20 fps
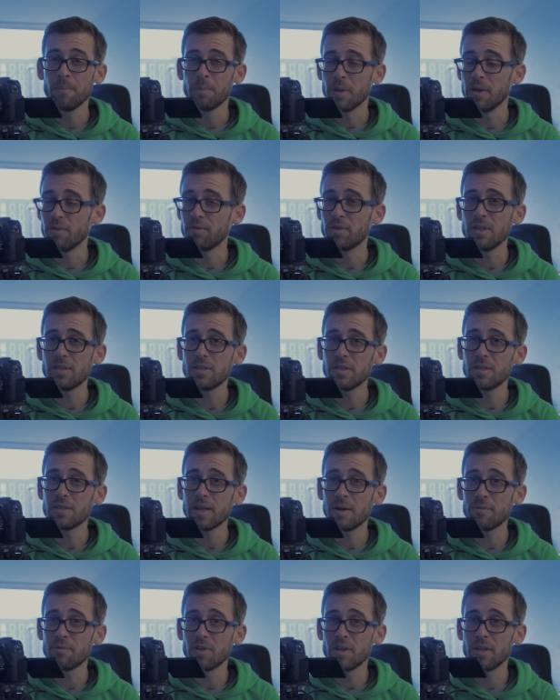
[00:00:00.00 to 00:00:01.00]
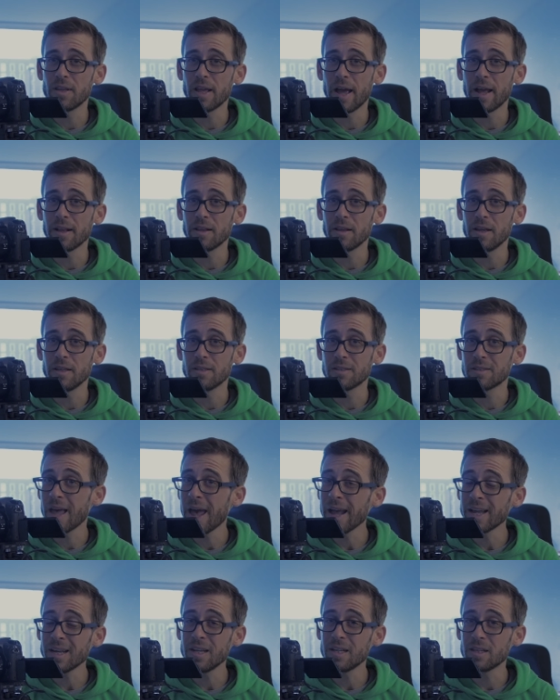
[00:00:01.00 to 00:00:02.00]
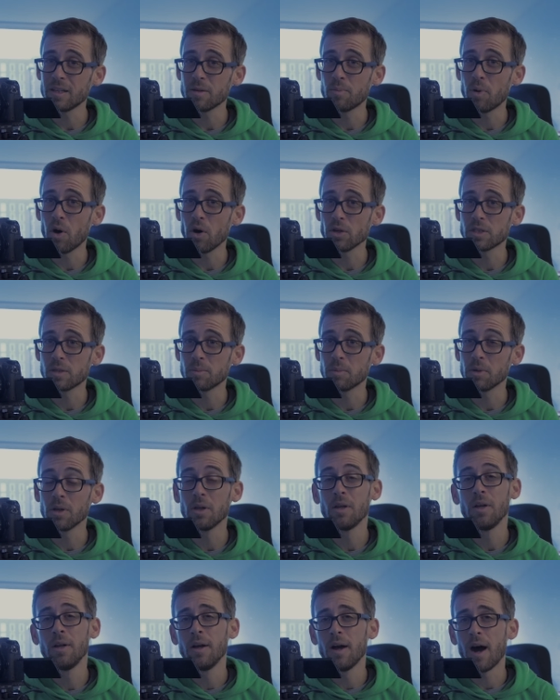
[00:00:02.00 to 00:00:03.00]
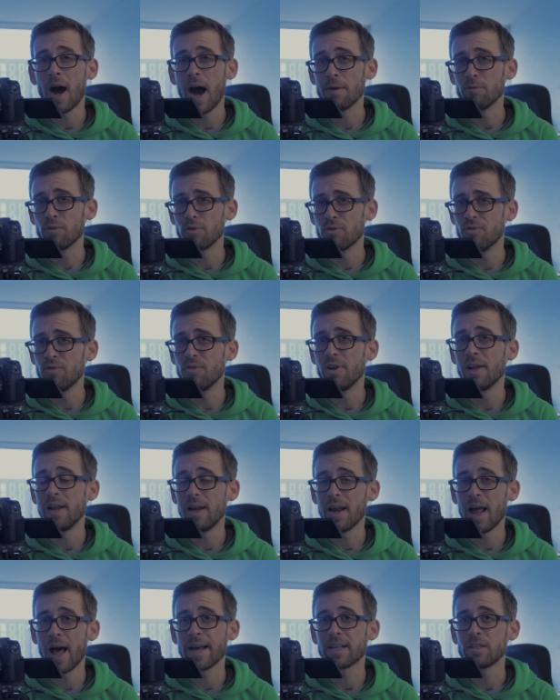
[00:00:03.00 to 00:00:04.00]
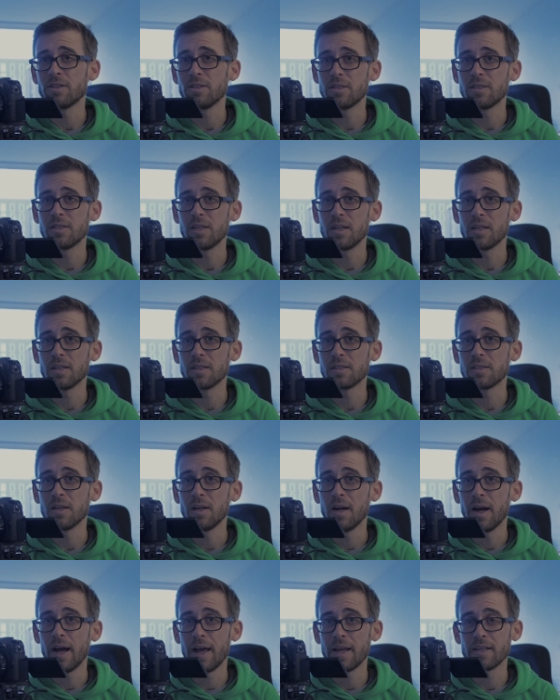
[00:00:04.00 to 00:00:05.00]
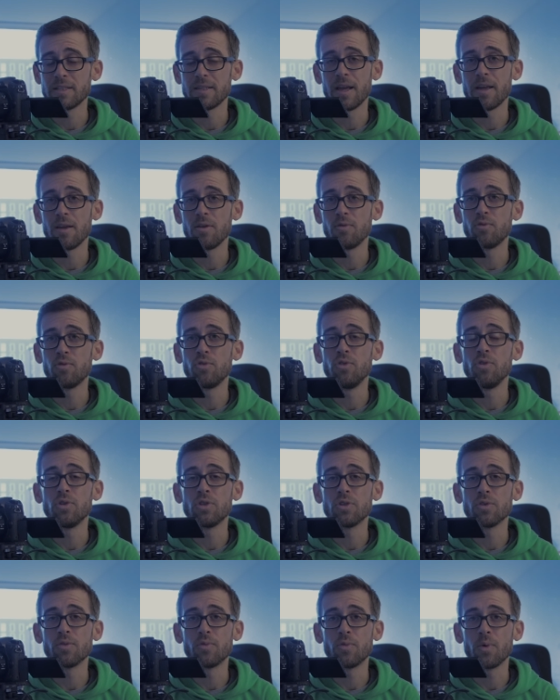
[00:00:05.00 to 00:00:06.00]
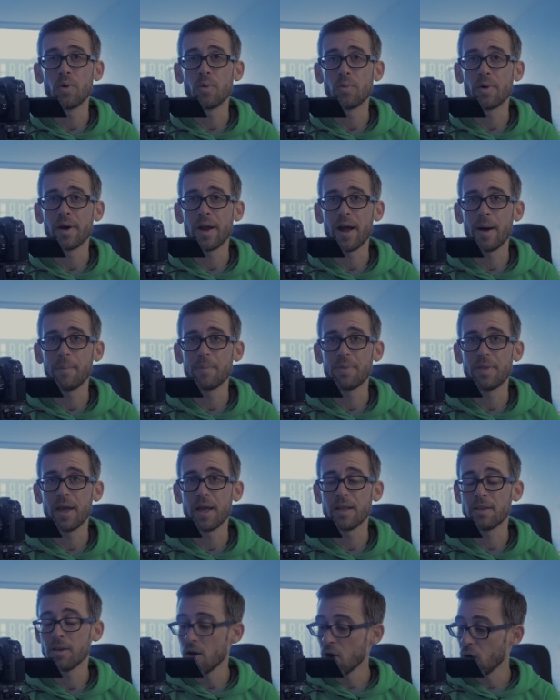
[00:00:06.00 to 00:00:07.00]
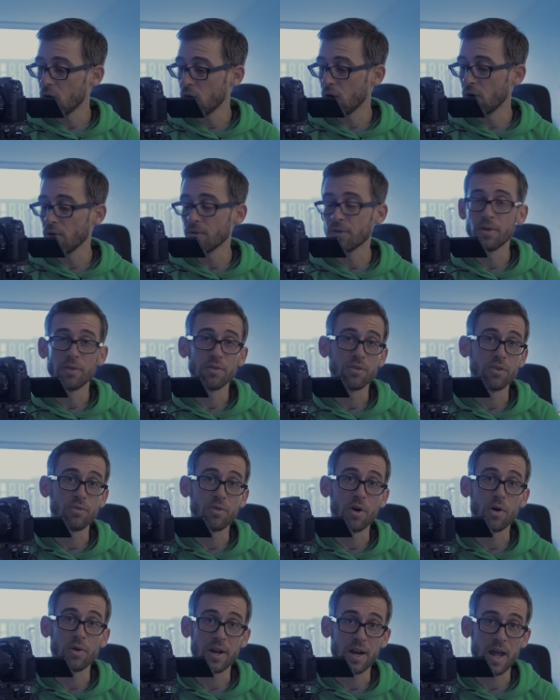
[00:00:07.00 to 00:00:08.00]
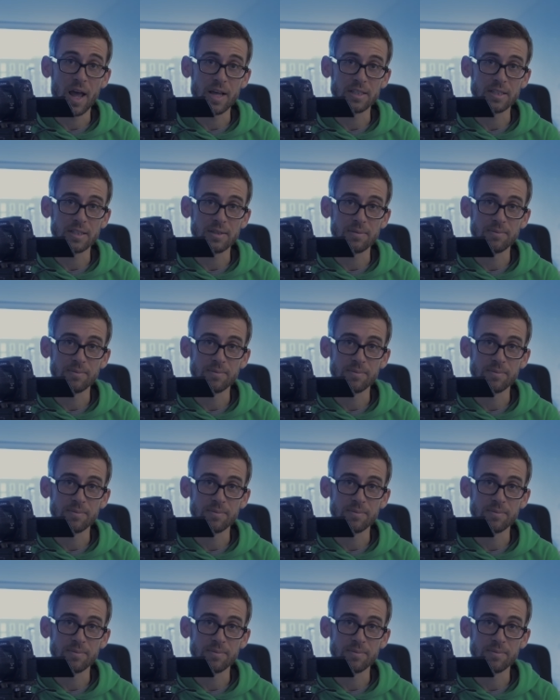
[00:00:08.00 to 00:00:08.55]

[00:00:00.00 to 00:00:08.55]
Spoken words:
if this is something that is technically possible, I would really like to see this as a future firmware update on the Ronin-S.